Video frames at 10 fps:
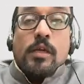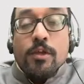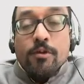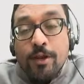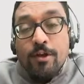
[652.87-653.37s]

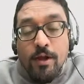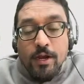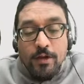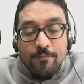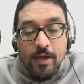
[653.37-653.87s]
You need to
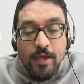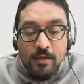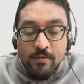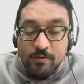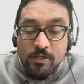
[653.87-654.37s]
identify
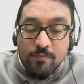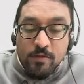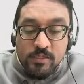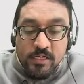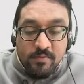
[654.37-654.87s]
which of
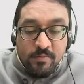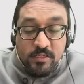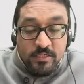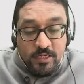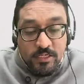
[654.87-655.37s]
these
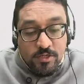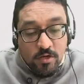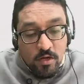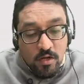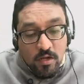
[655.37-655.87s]
statements is
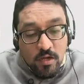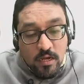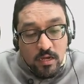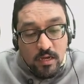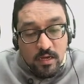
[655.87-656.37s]
or
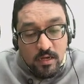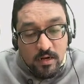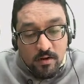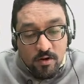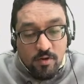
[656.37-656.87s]

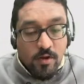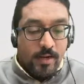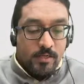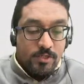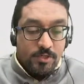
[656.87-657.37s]
are
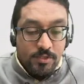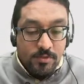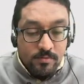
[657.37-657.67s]
correct.